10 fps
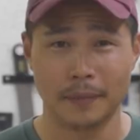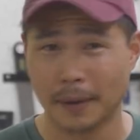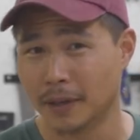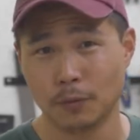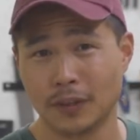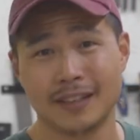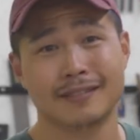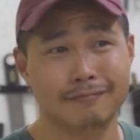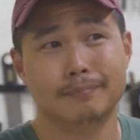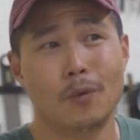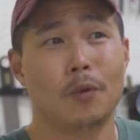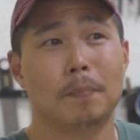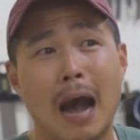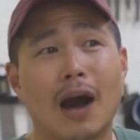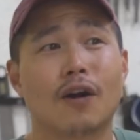I mean, with the more
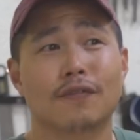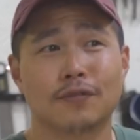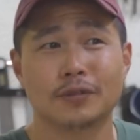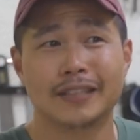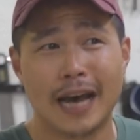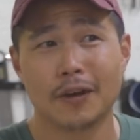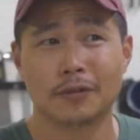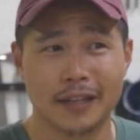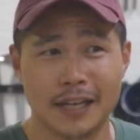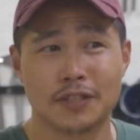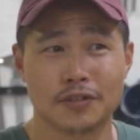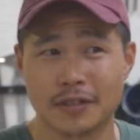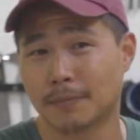powerful diode lasers,